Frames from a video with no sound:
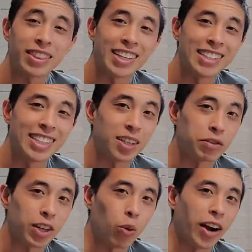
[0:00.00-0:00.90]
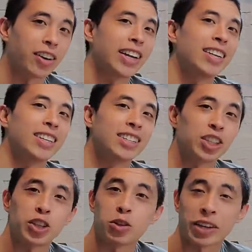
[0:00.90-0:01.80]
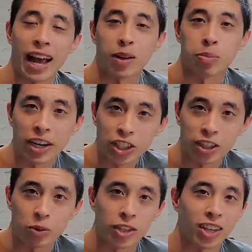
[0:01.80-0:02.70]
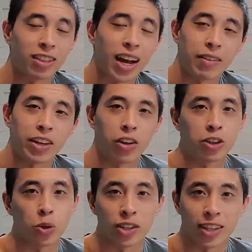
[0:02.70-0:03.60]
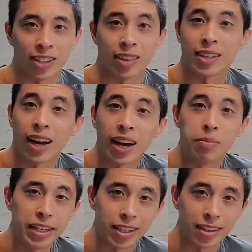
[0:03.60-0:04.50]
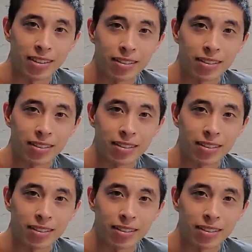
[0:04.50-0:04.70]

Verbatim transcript: meant that it didn't require any additional calibration which a lot of the other joysticks at the time needed.